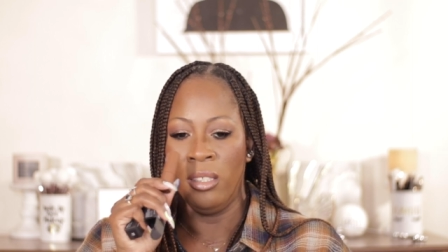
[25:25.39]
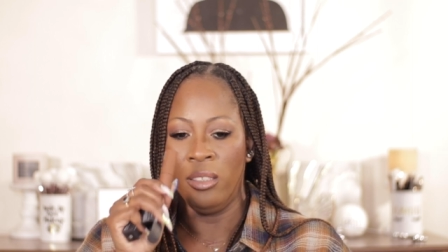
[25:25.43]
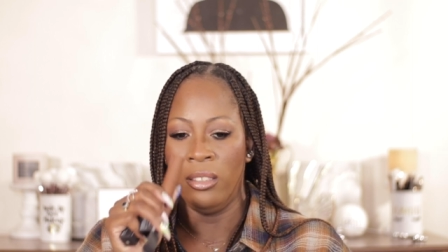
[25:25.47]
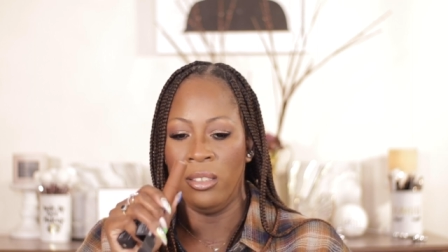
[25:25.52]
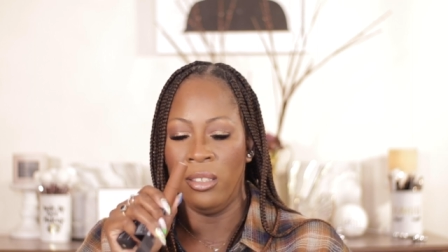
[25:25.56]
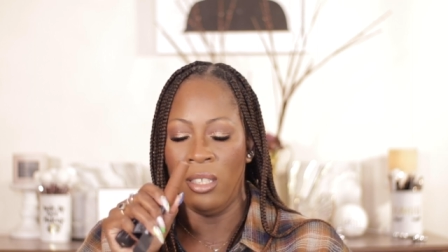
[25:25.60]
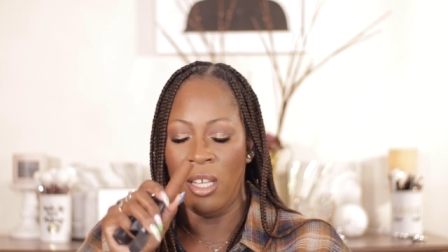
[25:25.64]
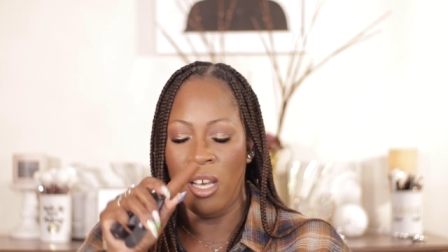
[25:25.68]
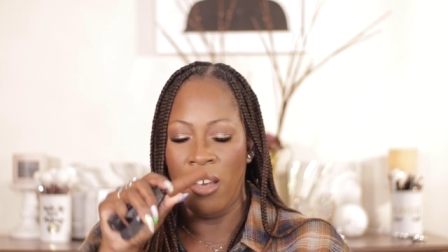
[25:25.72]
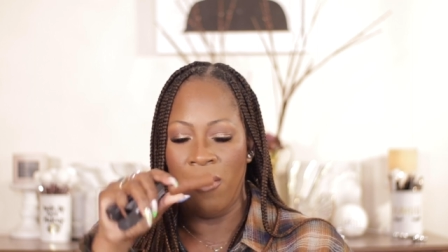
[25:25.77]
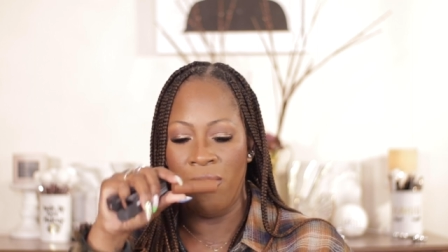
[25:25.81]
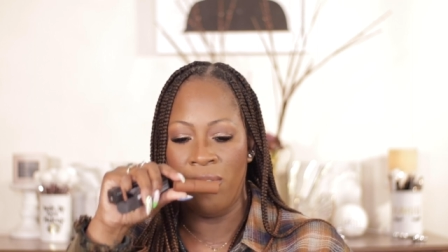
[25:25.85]

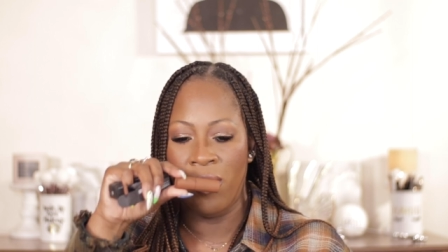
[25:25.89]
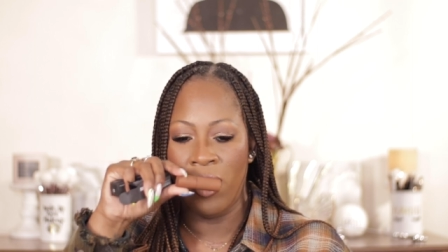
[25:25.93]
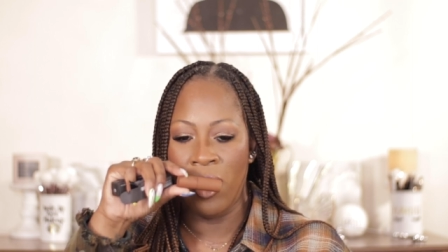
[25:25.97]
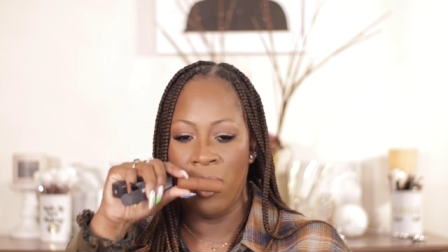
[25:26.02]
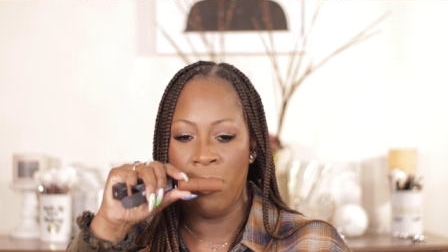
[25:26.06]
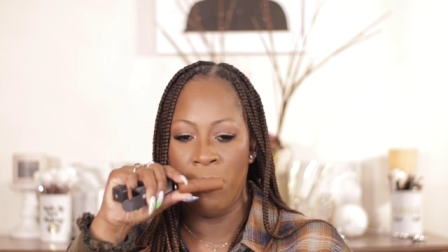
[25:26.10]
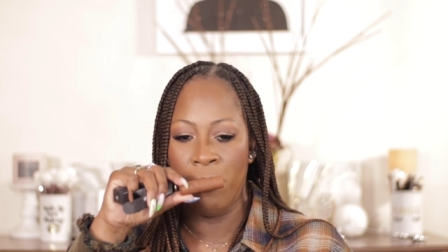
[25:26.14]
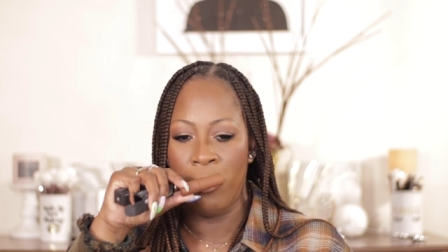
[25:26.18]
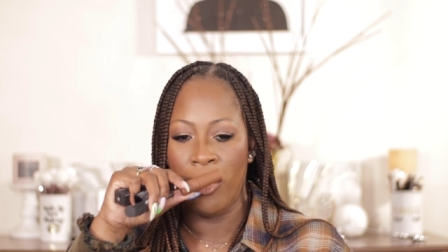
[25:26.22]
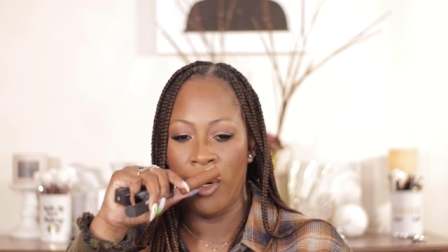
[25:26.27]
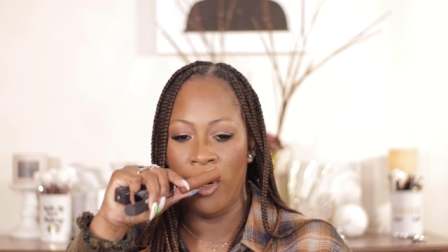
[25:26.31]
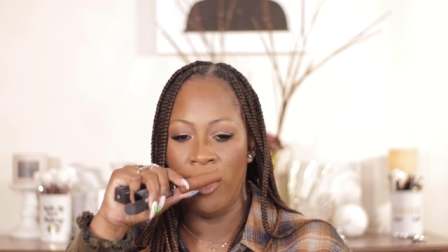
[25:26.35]
Love
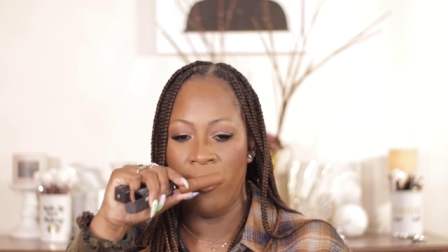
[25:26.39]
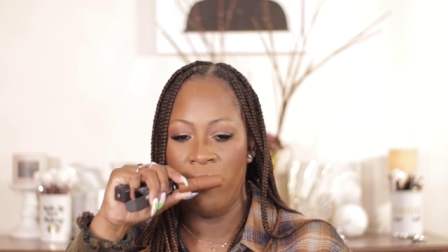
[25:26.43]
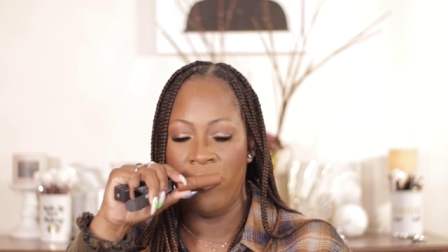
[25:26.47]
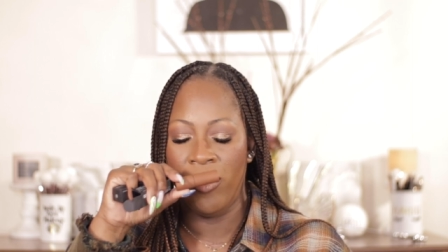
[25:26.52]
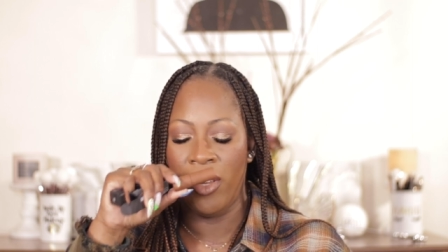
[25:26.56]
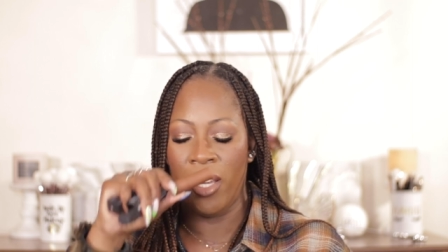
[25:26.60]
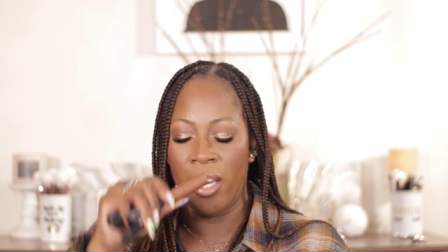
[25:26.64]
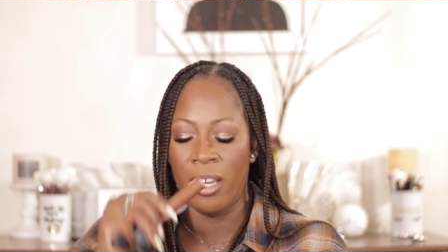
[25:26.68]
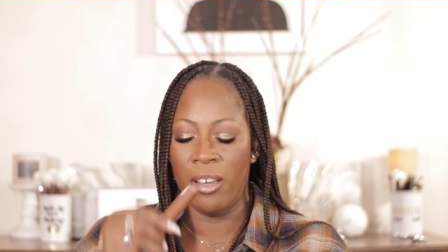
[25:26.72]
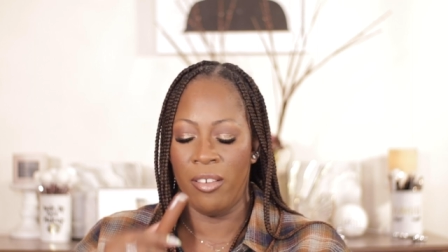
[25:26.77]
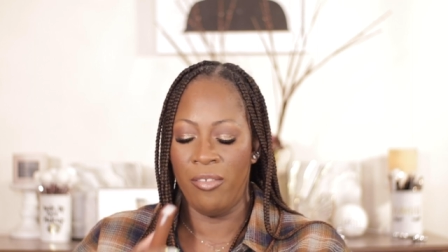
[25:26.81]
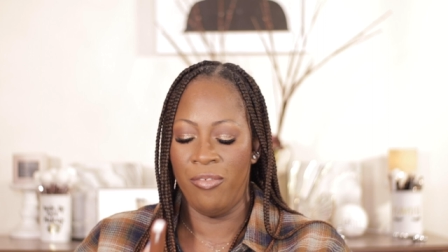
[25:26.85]
them.
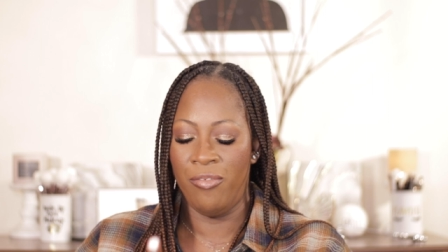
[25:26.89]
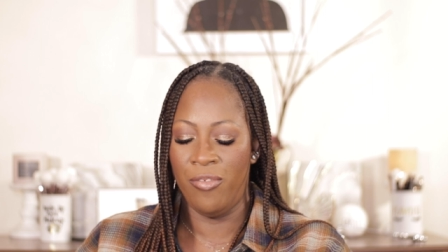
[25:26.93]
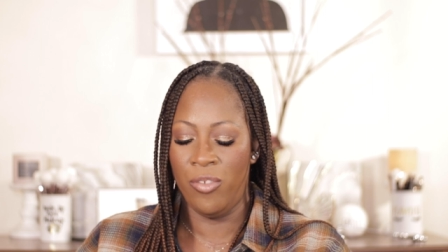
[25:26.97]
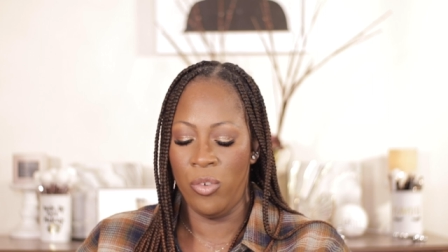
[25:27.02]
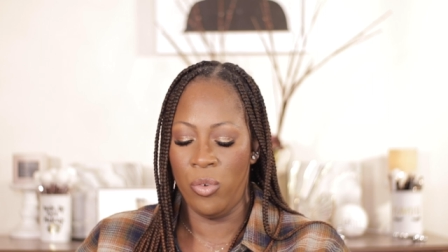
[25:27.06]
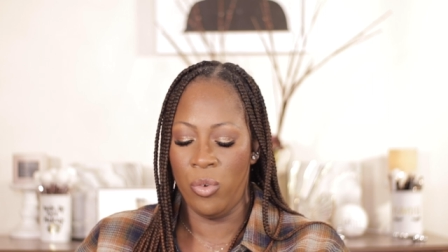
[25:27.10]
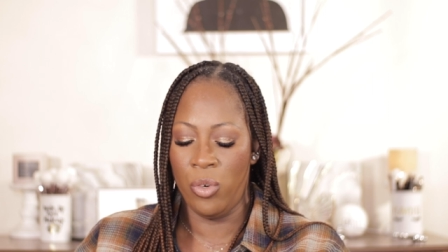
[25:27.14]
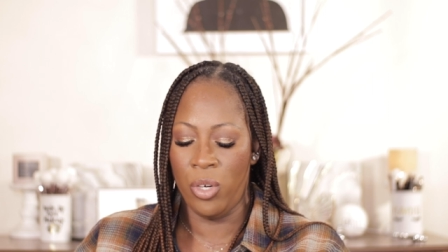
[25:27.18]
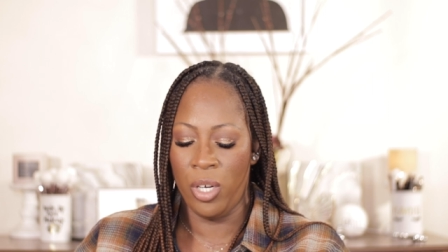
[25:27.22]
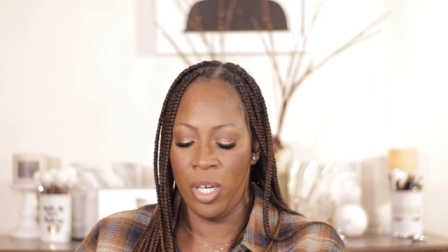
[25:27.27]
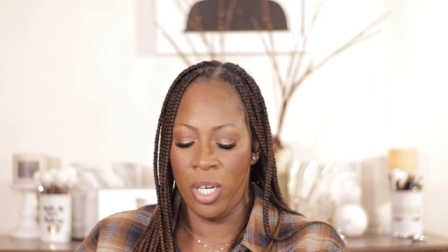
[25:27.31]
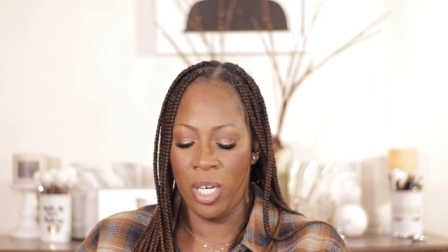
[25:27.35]
Perfect
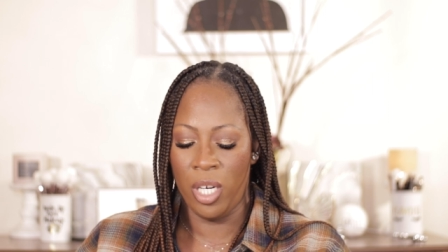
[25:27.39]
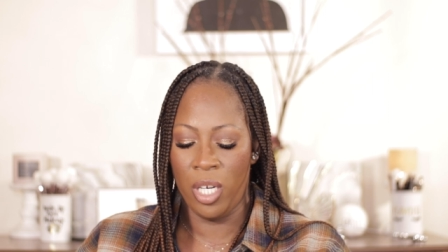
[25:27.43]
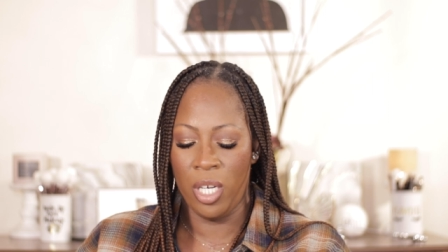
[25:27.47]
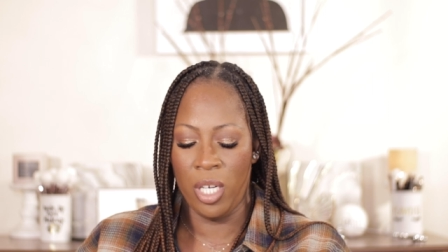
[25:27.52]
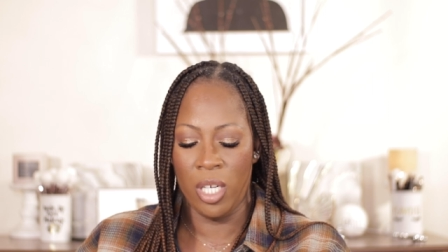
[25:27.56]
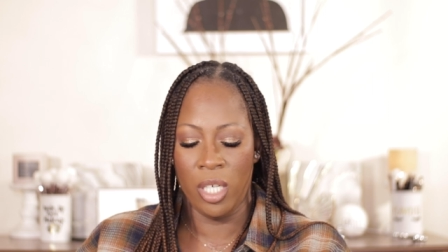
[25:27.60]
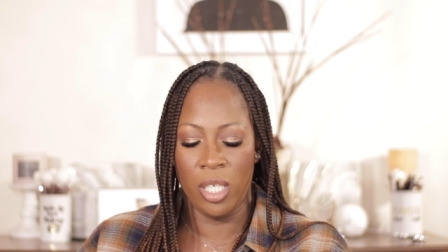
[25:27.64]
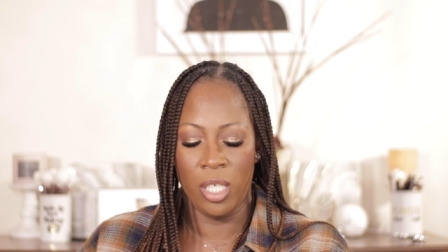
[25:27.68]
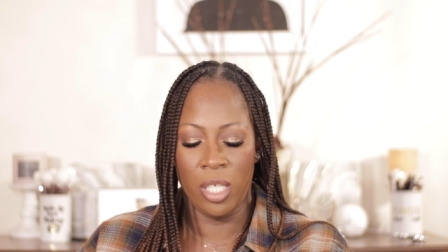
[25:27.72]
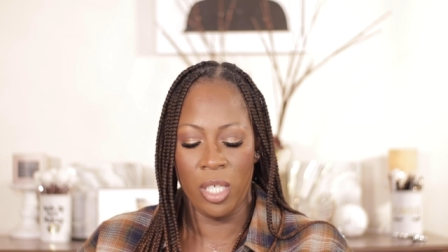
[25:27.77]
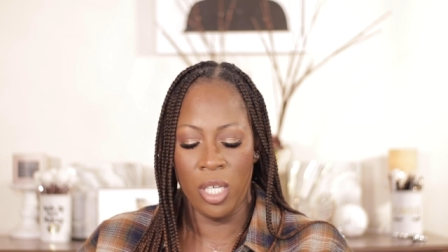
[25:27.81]
for